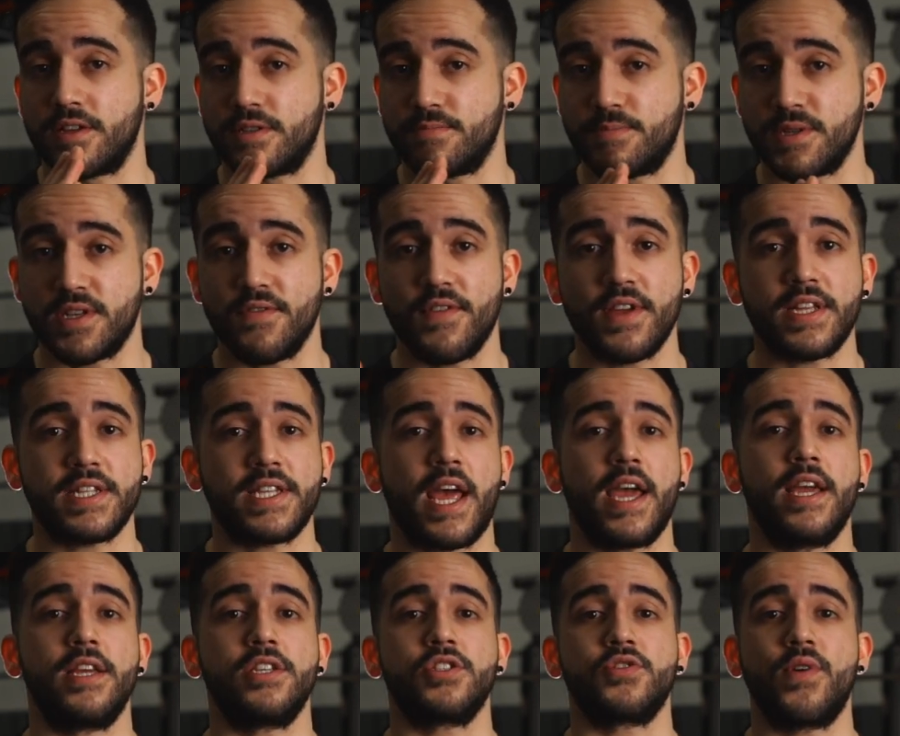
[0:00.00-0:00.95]
specific
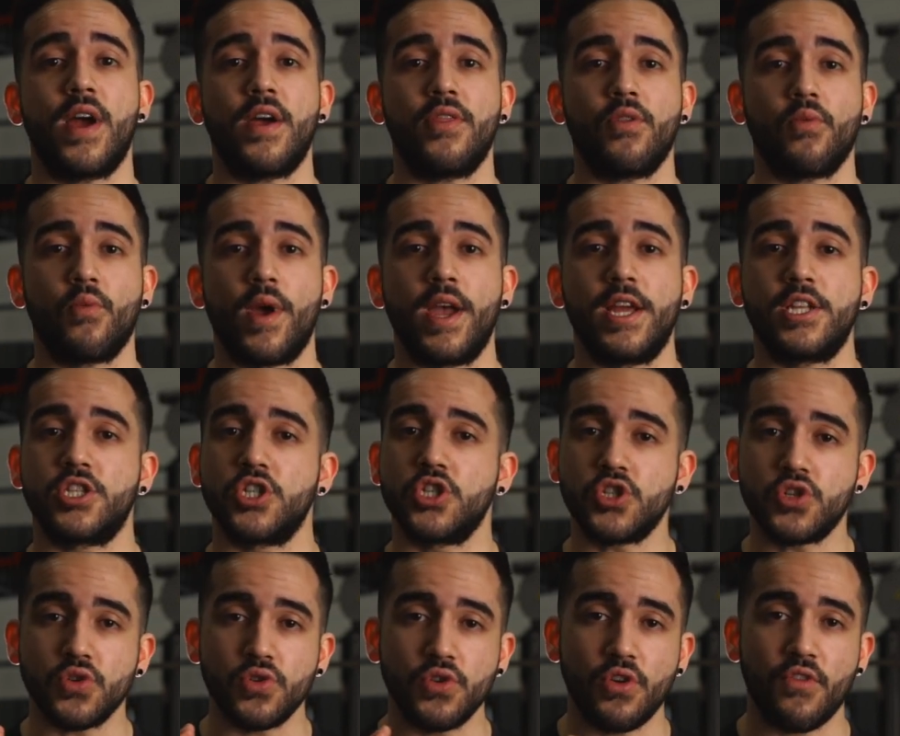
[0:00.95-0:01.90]
days throughout the week to
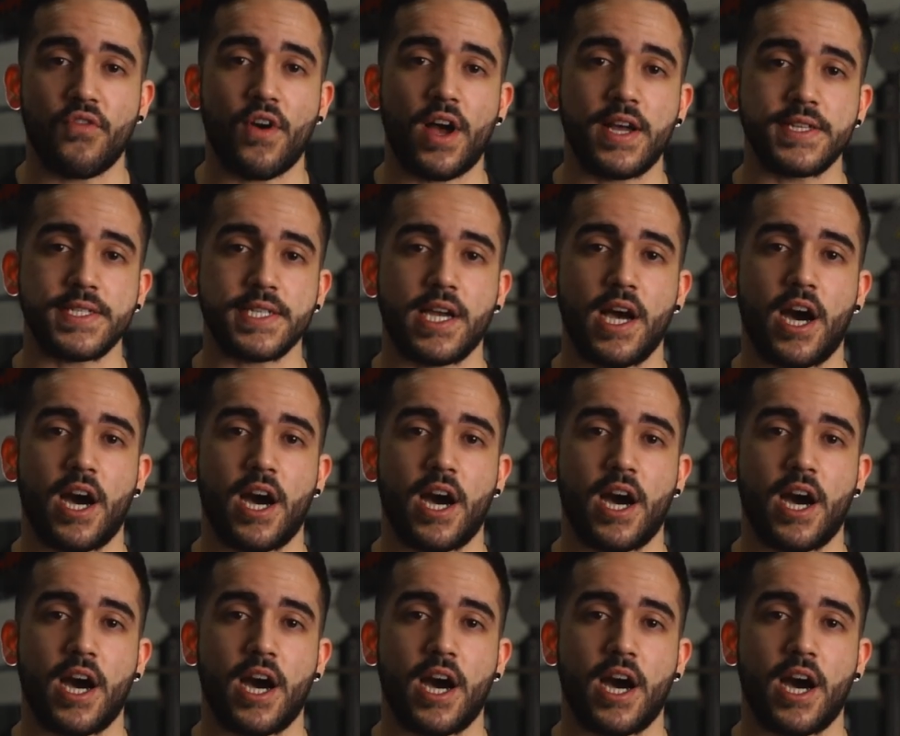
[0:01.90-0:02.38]
do your fasted